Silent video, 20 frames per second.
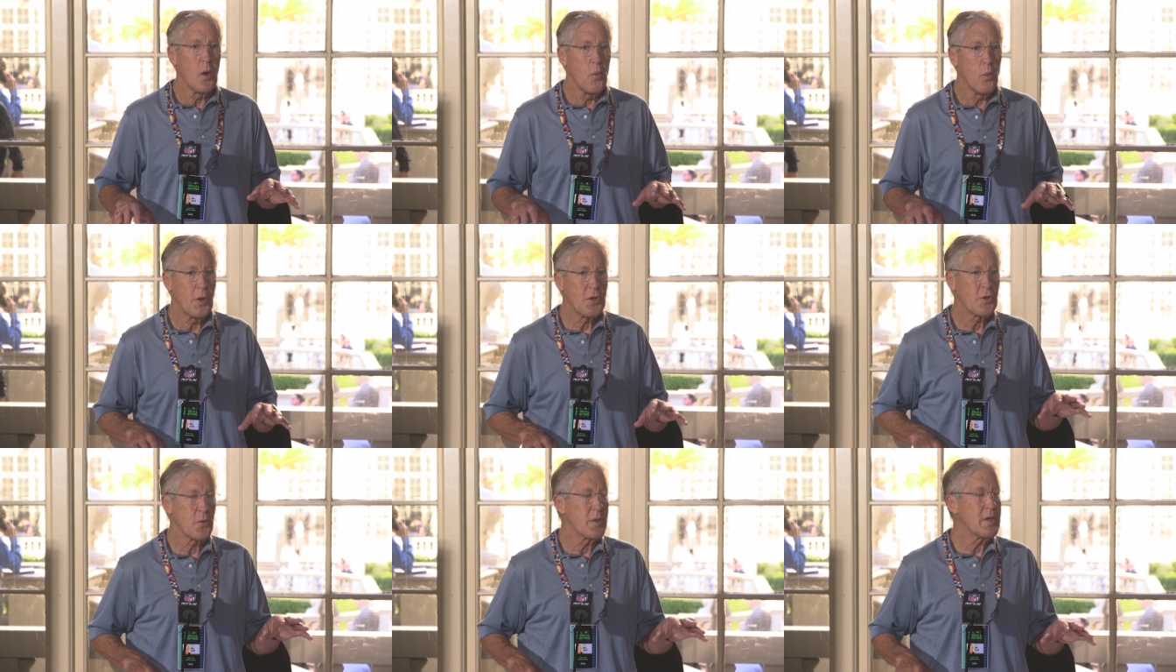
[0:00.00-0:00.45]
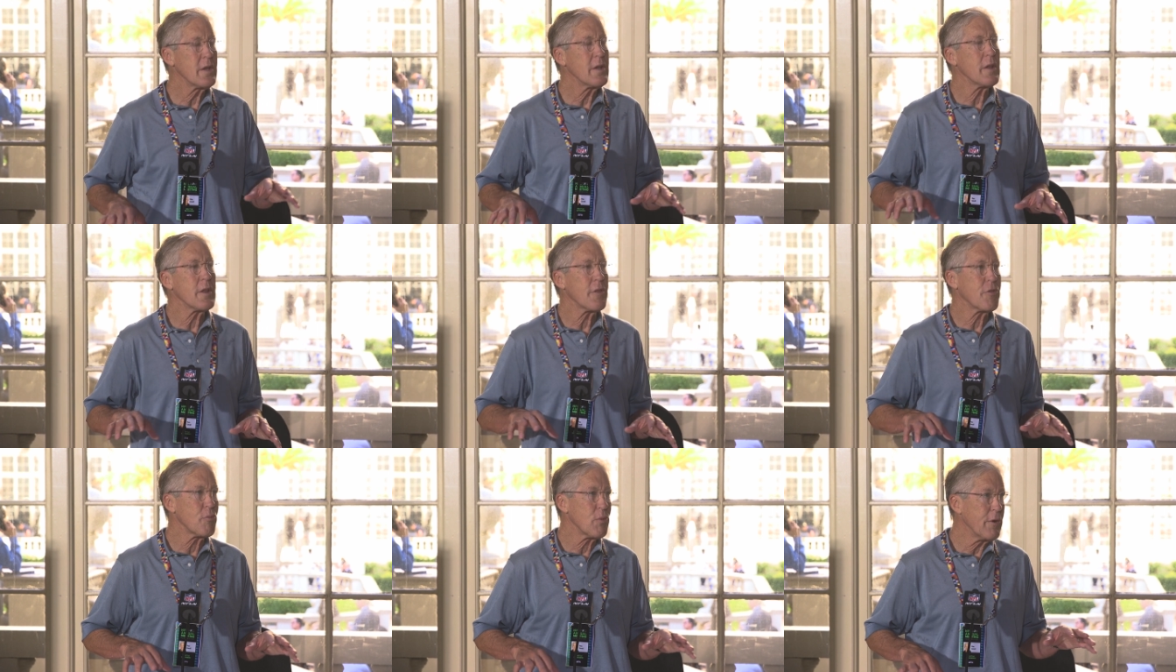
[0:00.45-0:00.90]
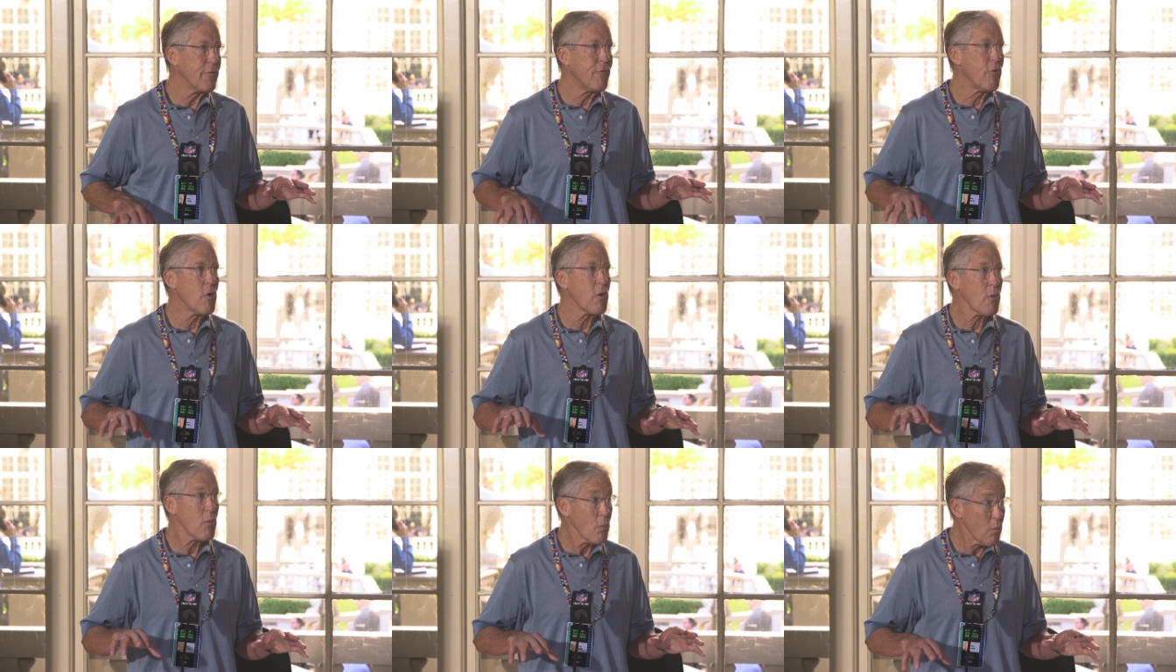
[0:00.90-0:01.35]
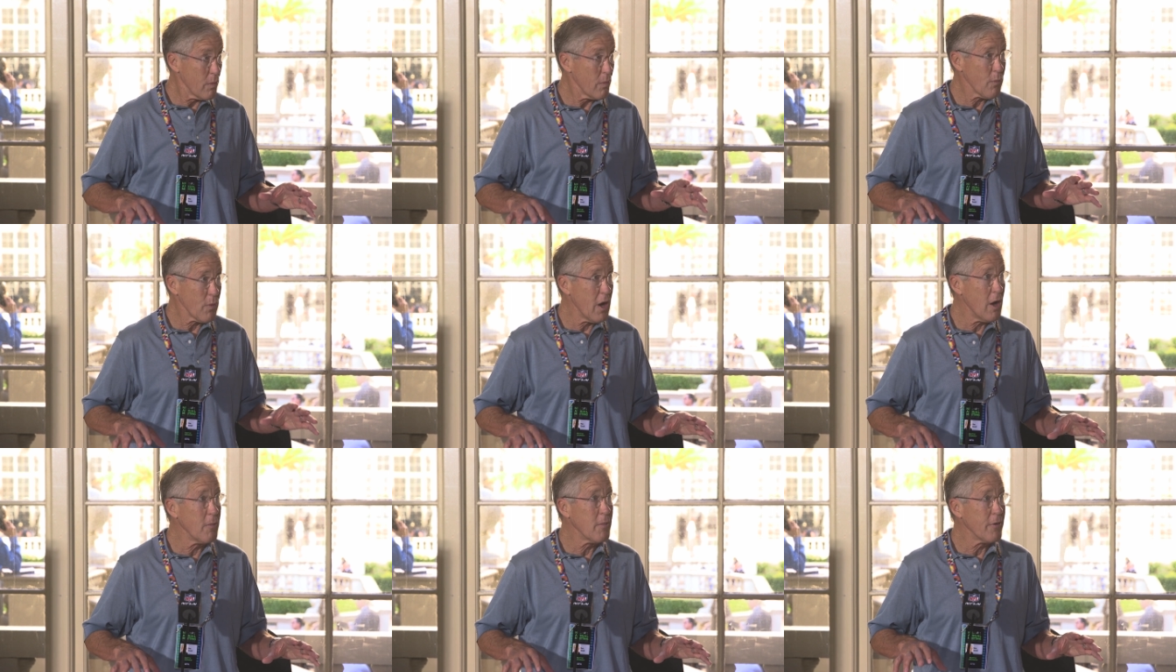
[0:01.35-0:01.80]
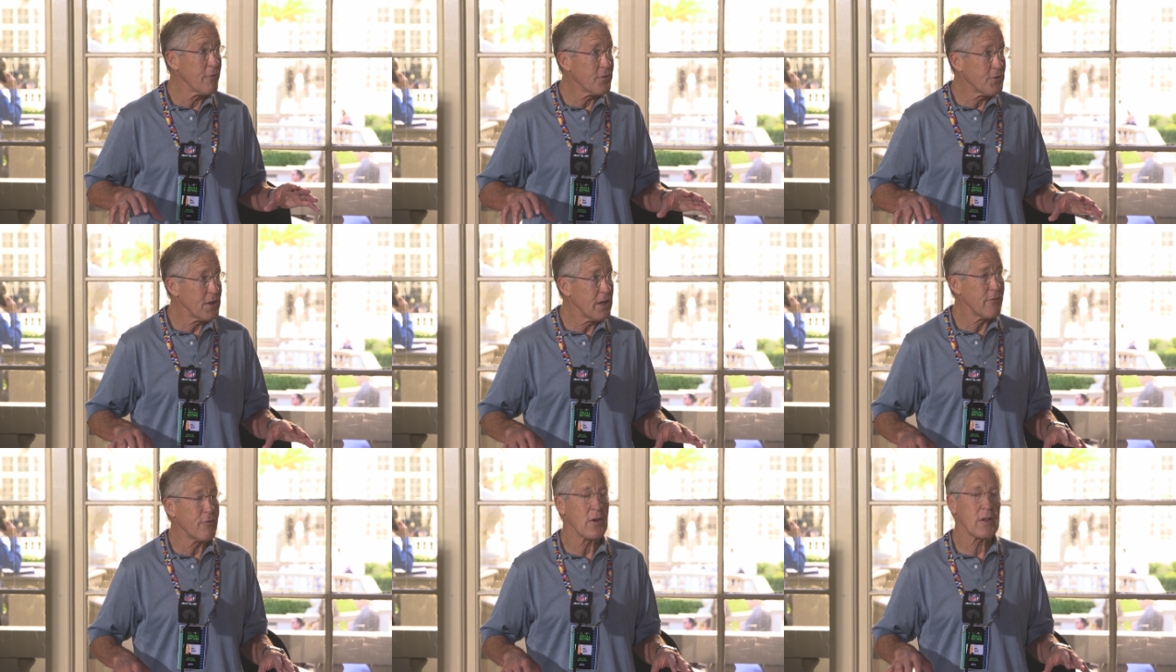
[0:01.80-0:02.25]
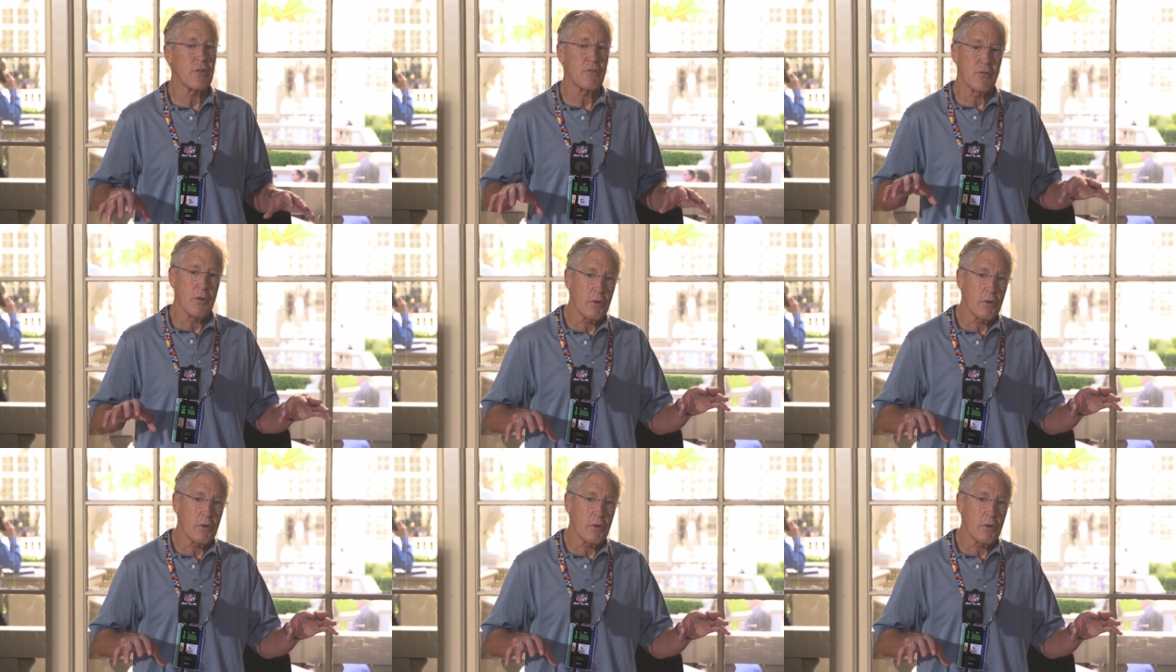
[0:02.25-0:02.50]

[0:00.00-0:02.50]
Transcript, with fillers: when you're into the three-four realm of defense.